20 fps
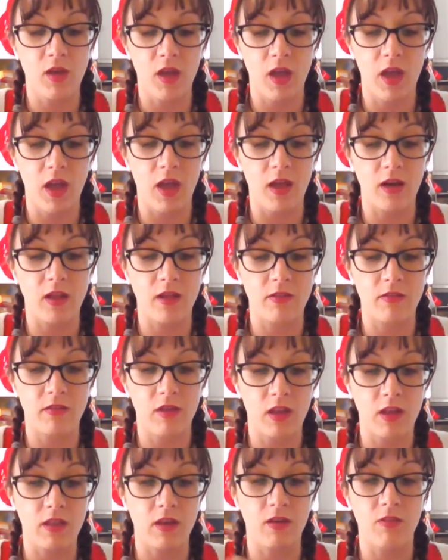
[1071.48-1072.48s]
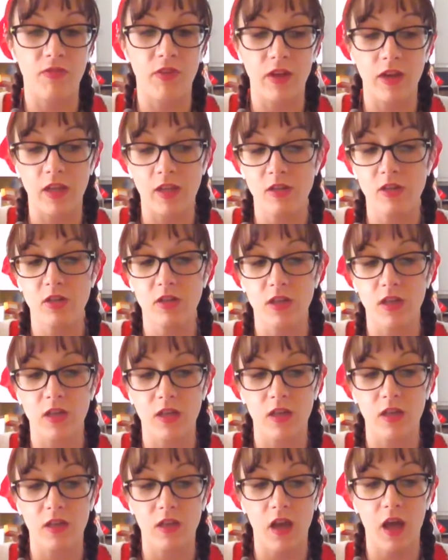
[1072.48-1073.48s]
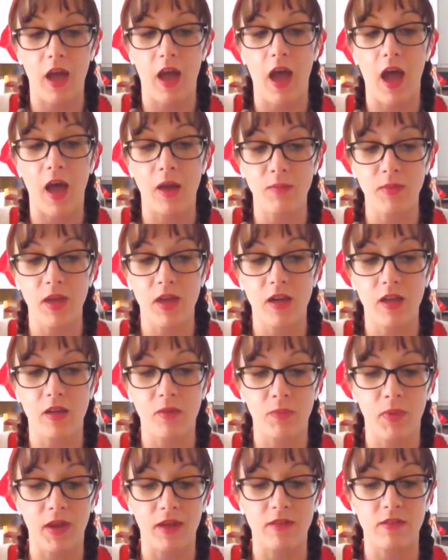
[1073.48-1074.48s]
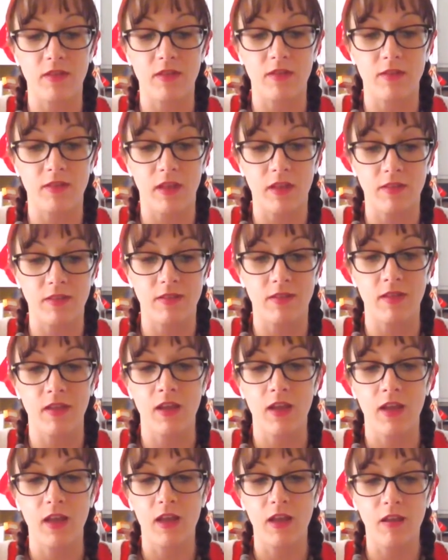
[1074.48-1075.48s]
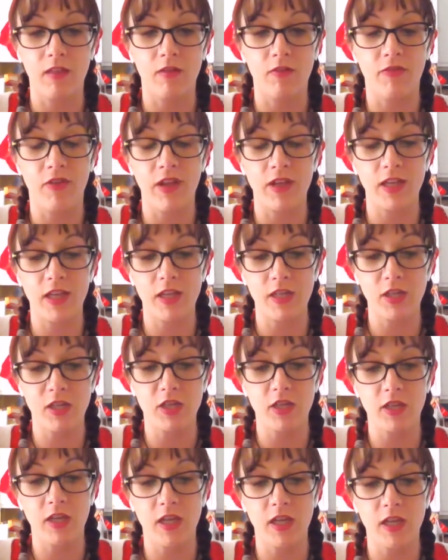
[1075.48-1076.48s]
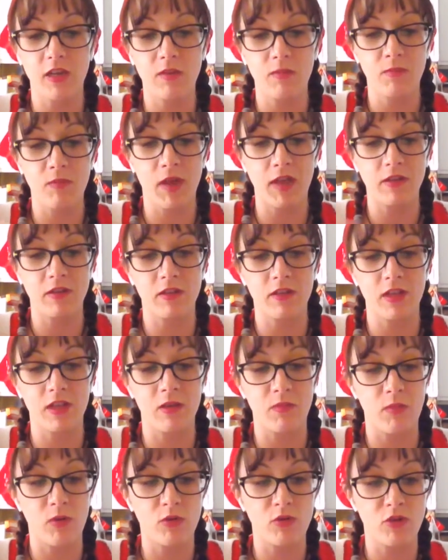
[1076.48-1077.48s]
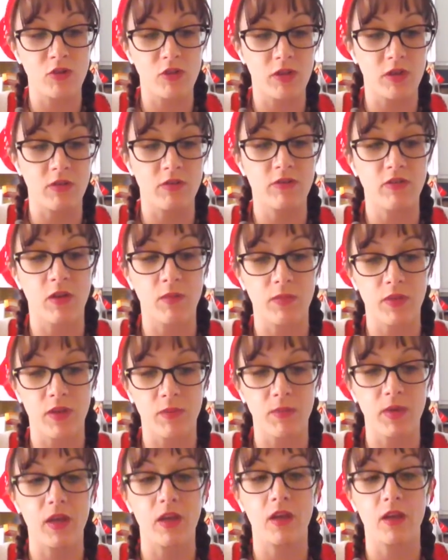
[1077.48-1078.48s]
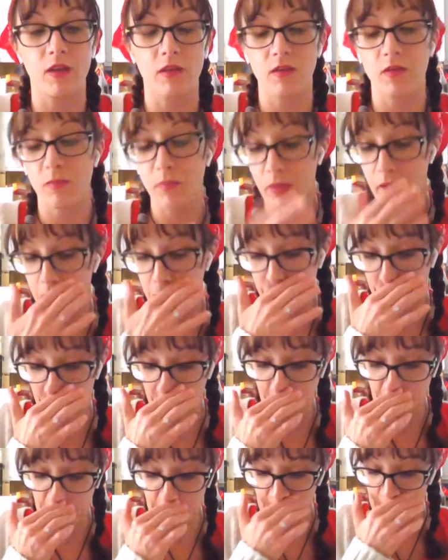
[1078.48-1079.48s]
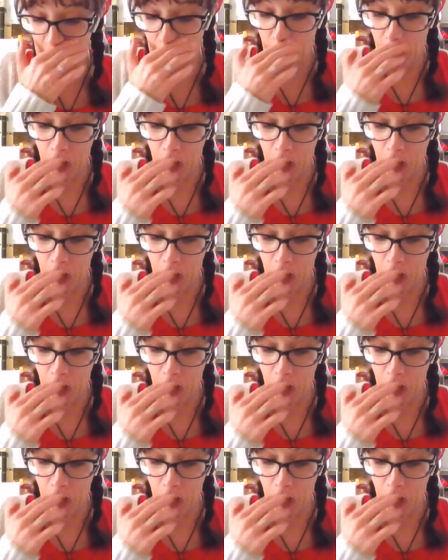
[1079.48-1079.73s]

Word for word: And they're financially, I'm getting a Pisces that's either financially, mentally, emotionally, or something being abused.